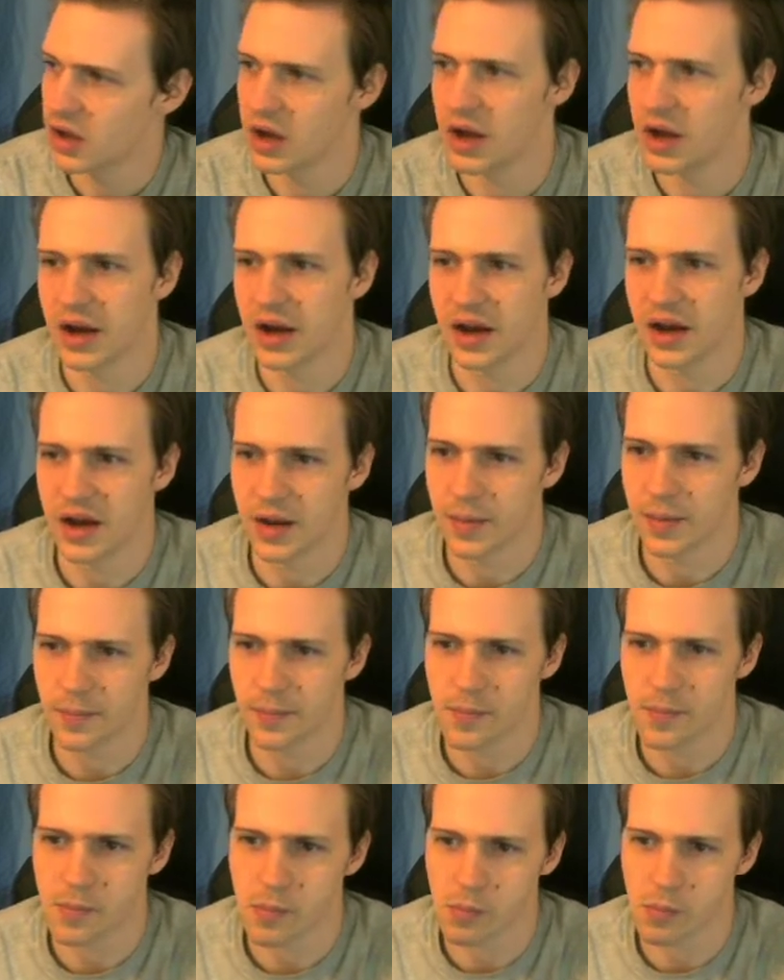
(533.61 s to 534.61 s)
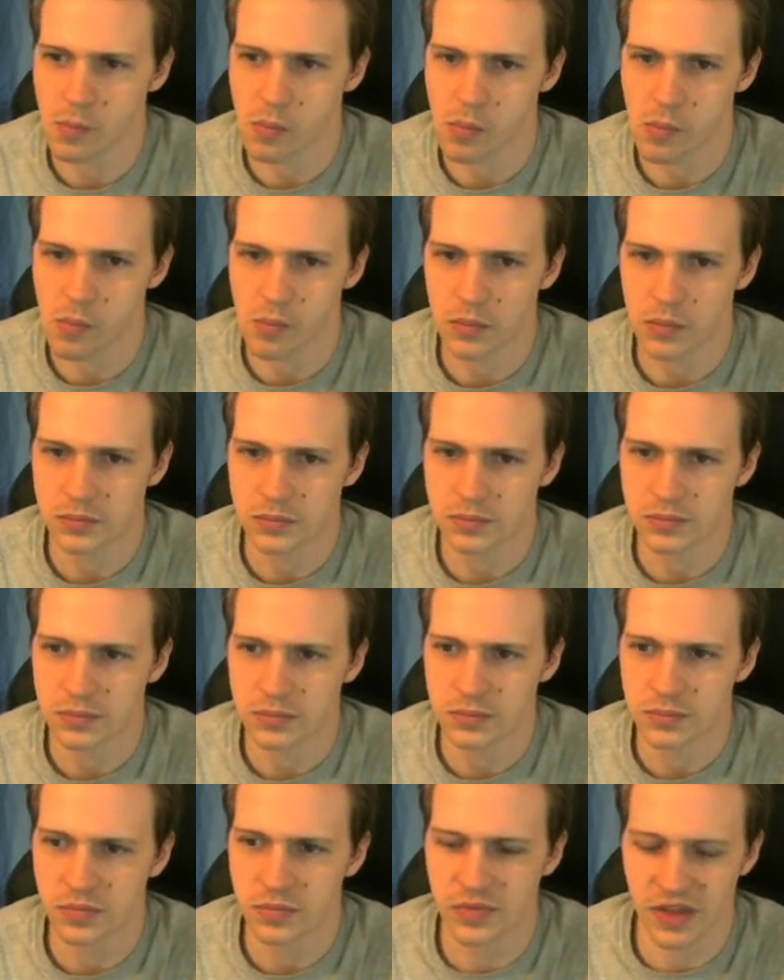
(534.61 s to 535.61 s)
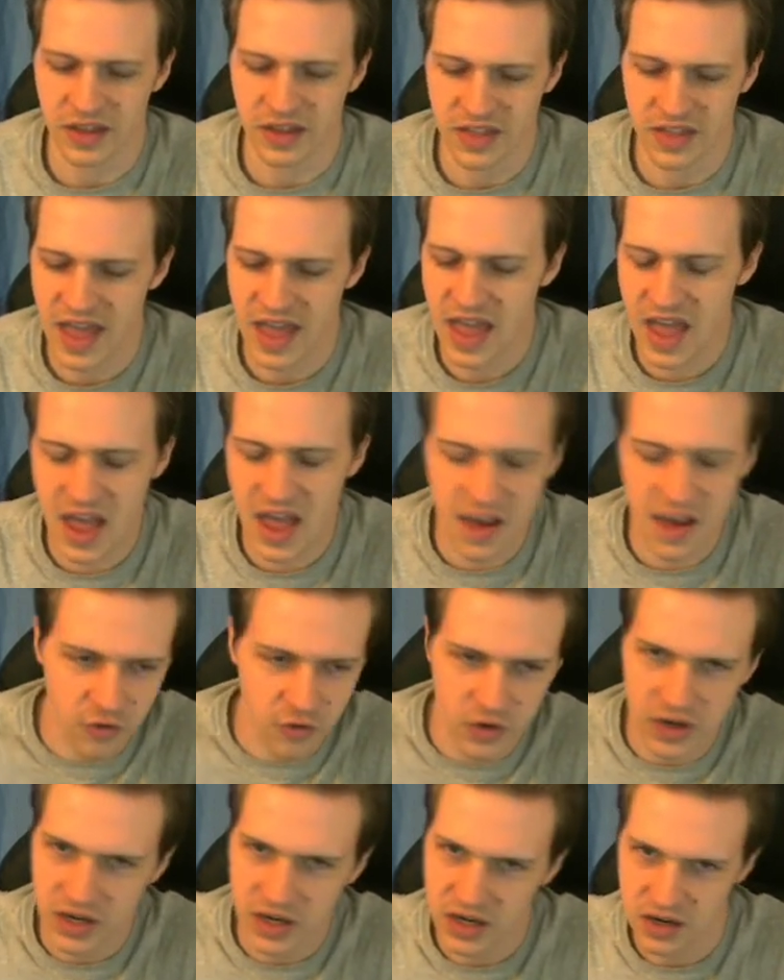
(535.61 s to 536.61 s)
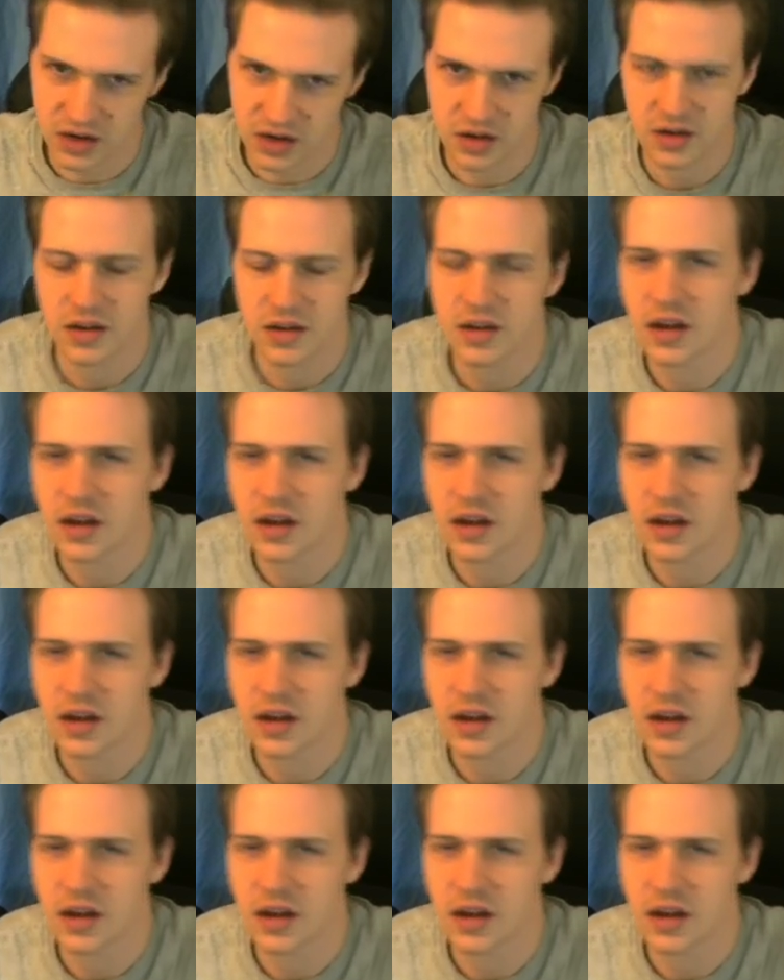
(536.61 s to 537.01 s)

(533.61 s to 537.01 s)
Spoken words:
Like, every year.